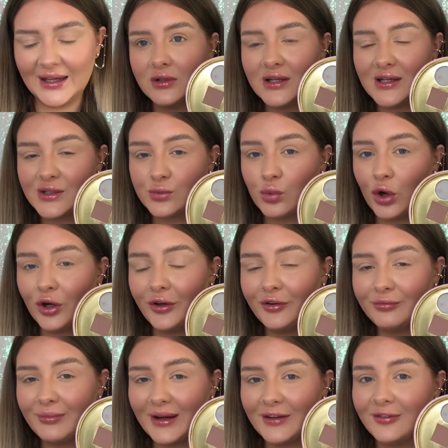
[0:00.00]
is one of
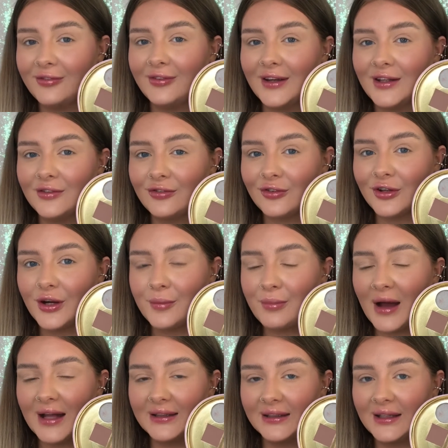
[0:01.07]
my favourite
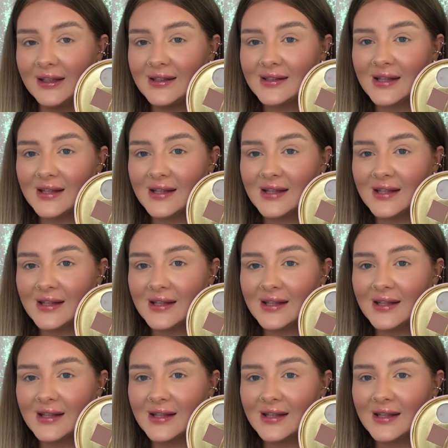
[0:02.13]
palettes.